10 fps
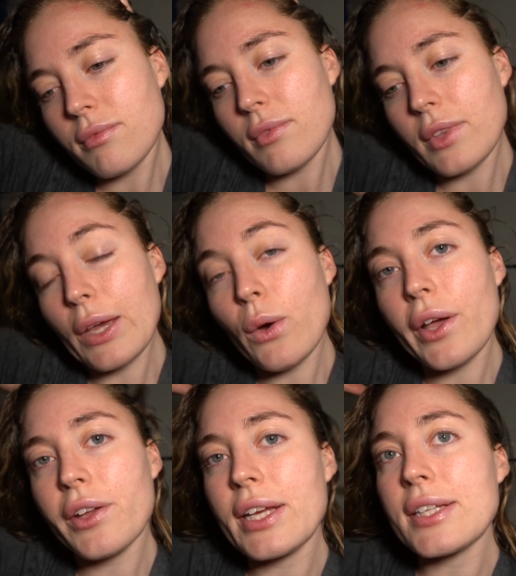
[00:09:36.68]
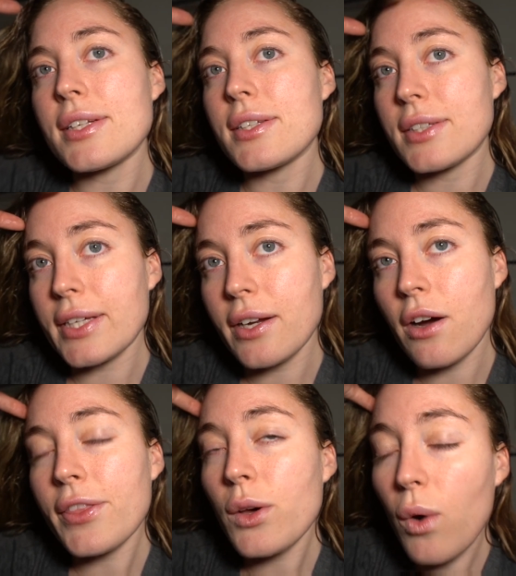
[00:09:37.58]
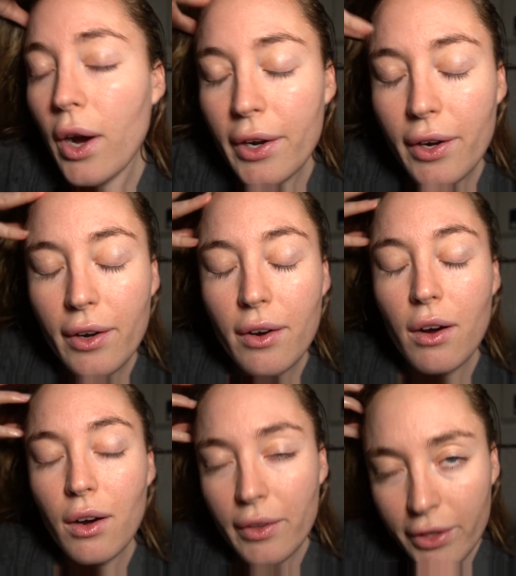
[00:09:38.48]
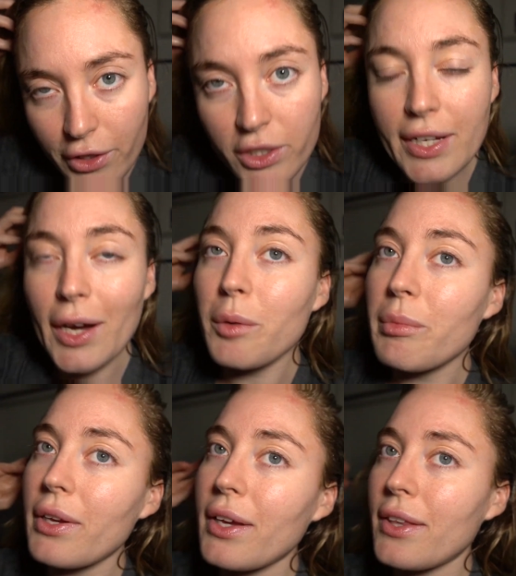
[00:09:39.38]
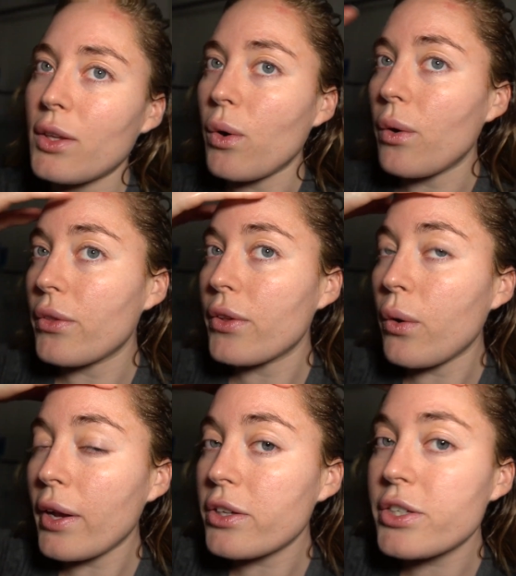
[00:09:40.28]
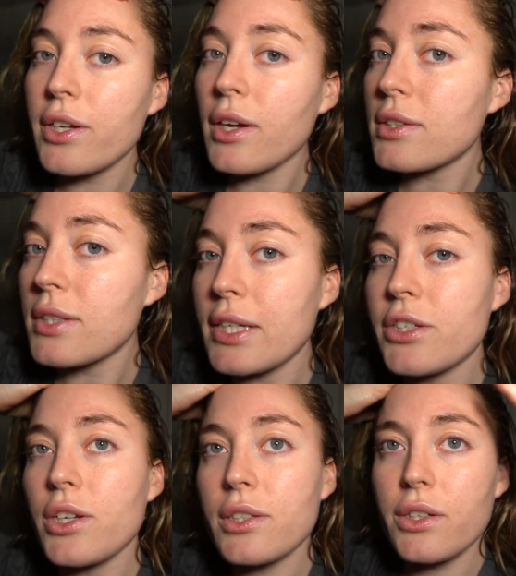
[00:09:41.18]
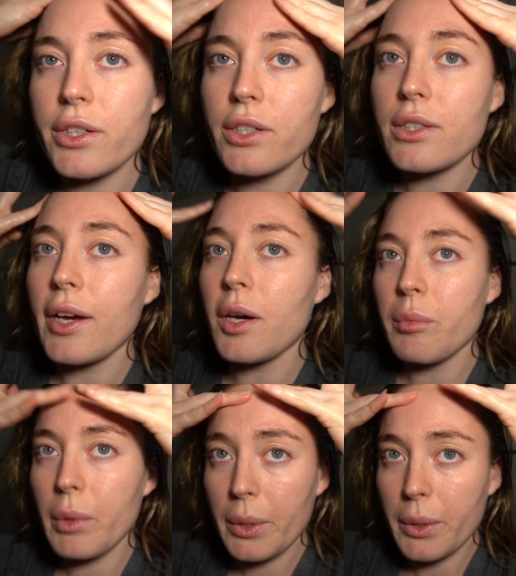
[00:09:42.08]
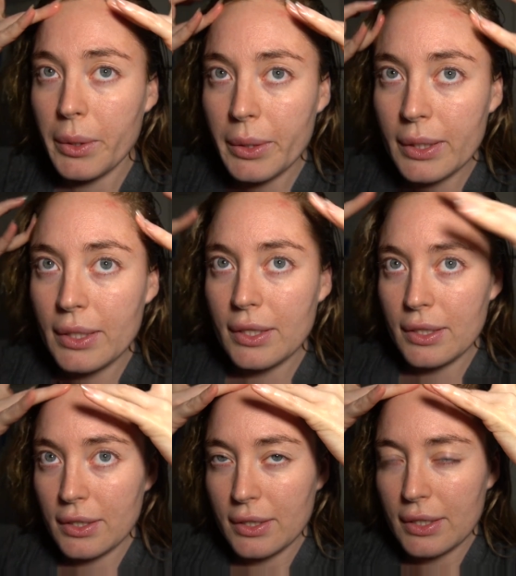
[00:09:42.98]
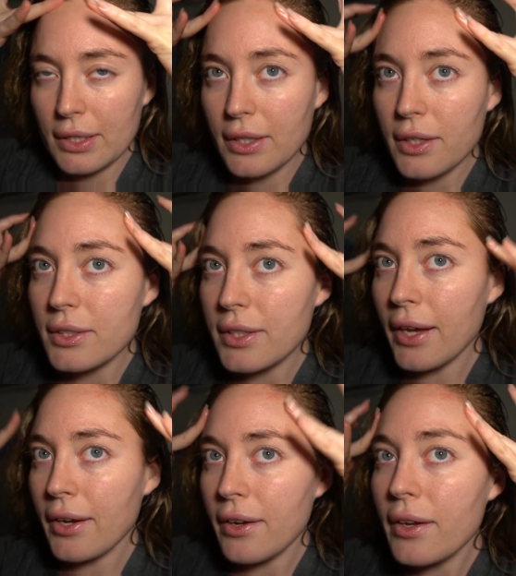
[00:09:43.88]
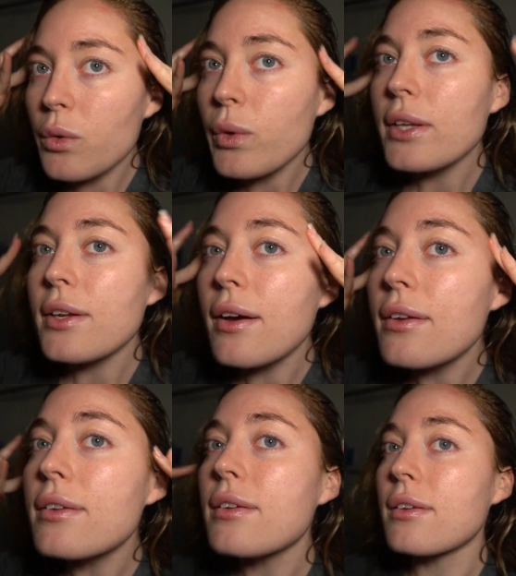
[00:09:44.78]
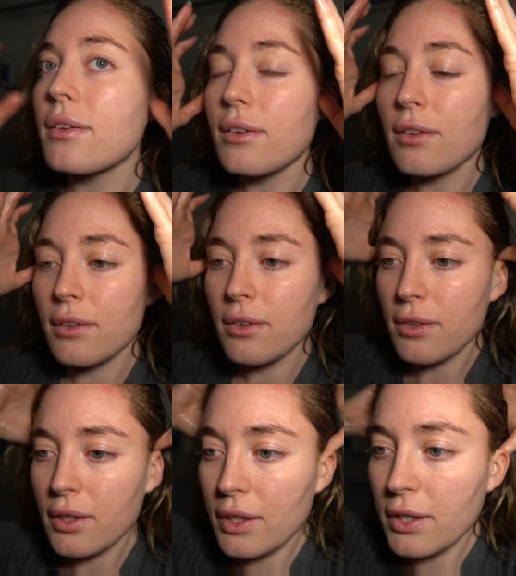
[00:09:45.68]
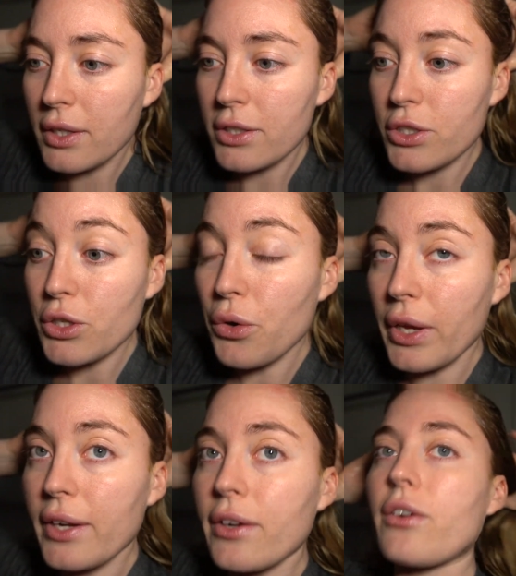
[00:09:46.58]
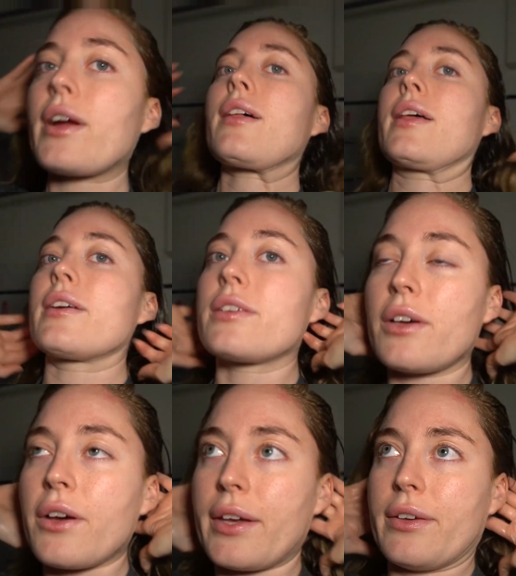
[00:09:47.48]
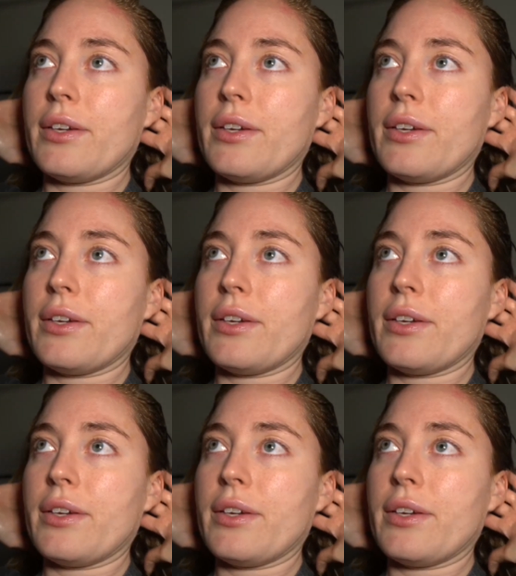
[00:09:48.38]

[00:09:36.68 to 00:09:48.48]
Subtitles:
the oil needs to sit on the water on your scalp. The oil should not sit just on your scalp. Because then it will not soak in correctly. Okay.